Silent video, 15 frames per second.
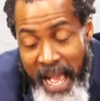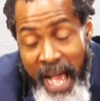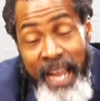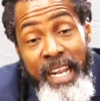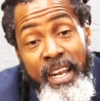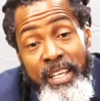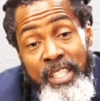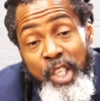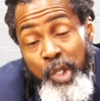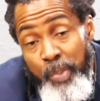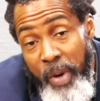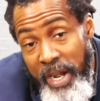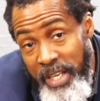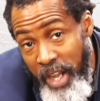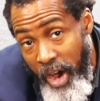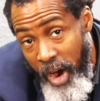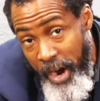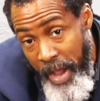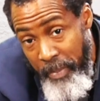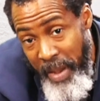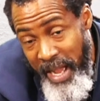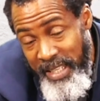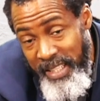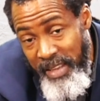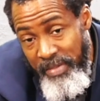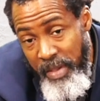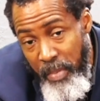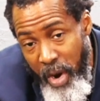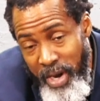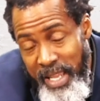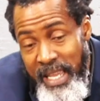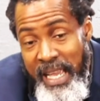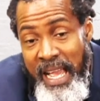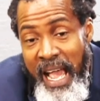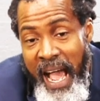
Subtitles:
and it doesn't spread to other parts of the body.